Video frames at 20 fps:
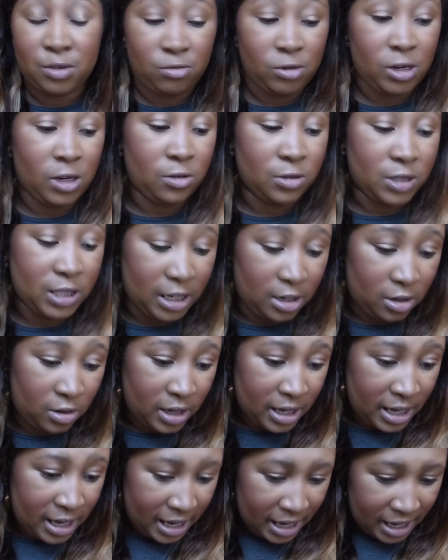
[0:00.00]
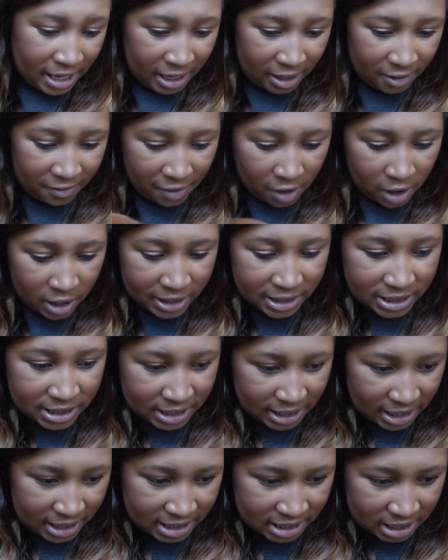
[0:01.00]
real deal. If I
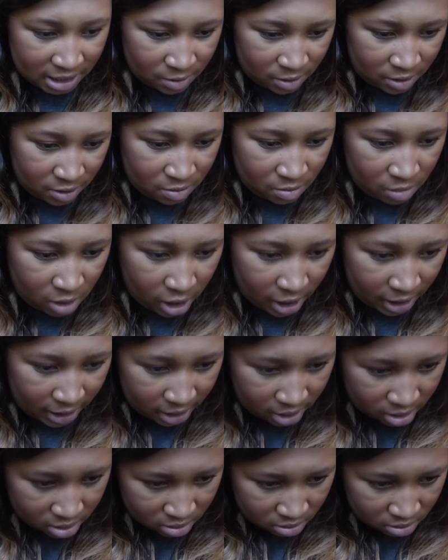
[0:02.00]
set it with my